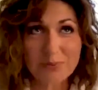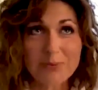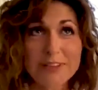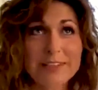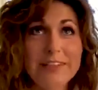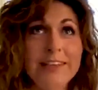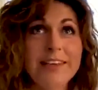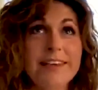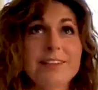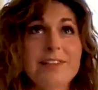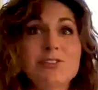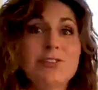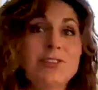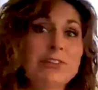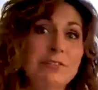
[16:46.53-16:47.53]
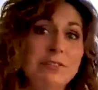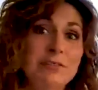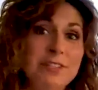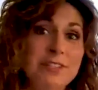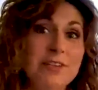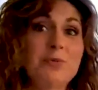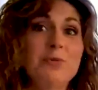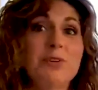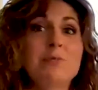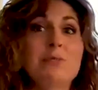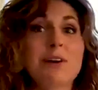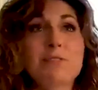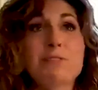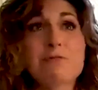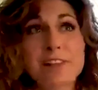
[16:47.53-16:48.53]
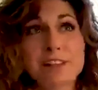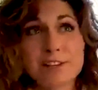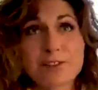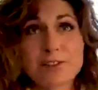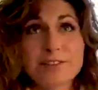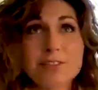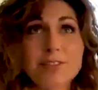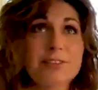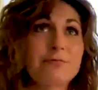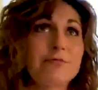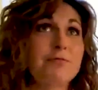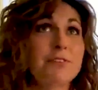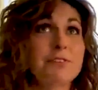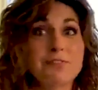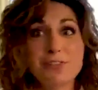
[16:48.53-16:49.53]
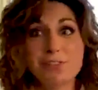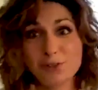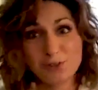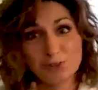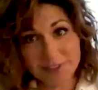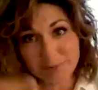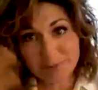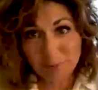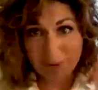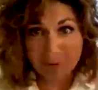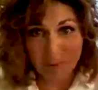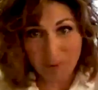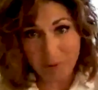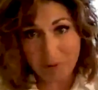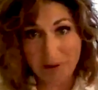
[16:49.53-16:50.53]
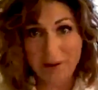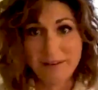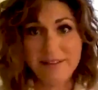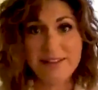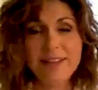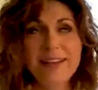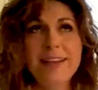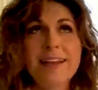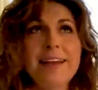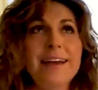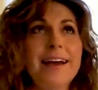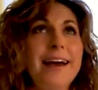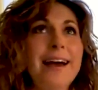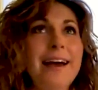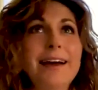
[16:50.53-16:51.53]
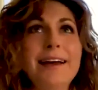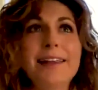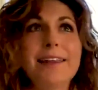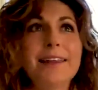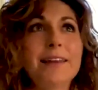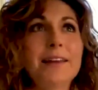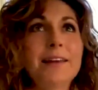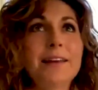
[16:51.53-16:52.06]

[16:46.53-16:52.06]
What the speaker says: year turning 50 with my reflections of the 50 songs and blah, blah, blah, blah, blah. And,